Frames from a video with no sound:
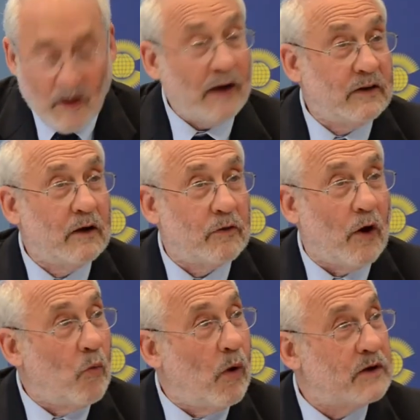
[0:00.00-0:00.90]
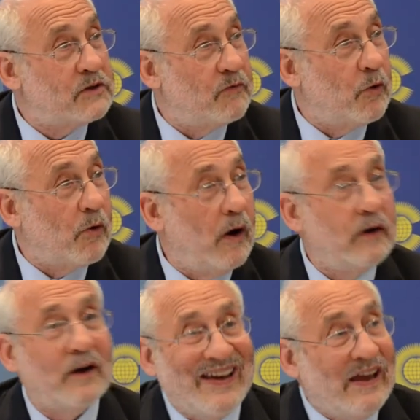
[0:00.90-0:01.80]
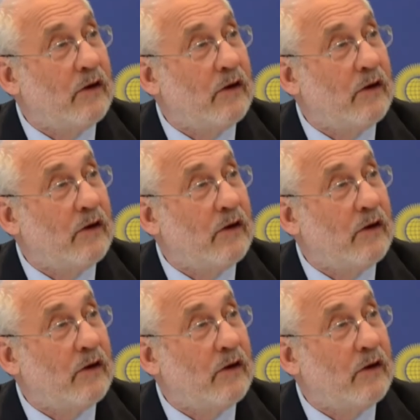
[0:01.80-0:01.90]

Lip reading: idea, though, was if you're going to